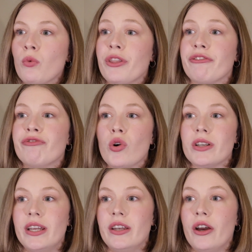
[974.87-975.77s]
with a
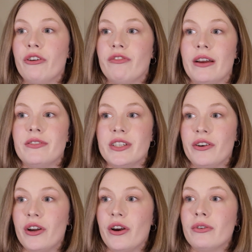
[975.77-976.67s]

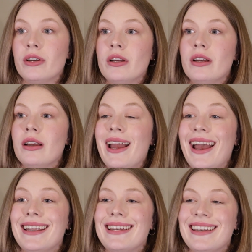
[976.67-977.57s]
14.050
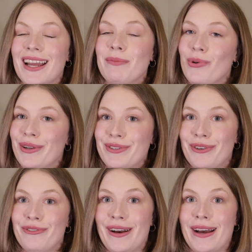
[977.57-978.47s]
and a
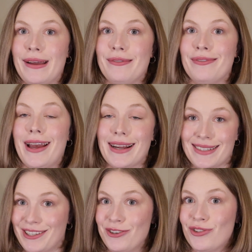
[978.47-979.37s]
9.25
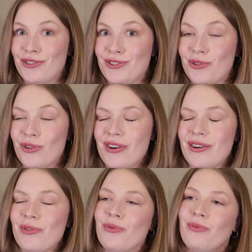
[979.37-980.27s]
execution
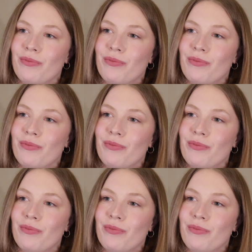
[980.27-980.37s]
score,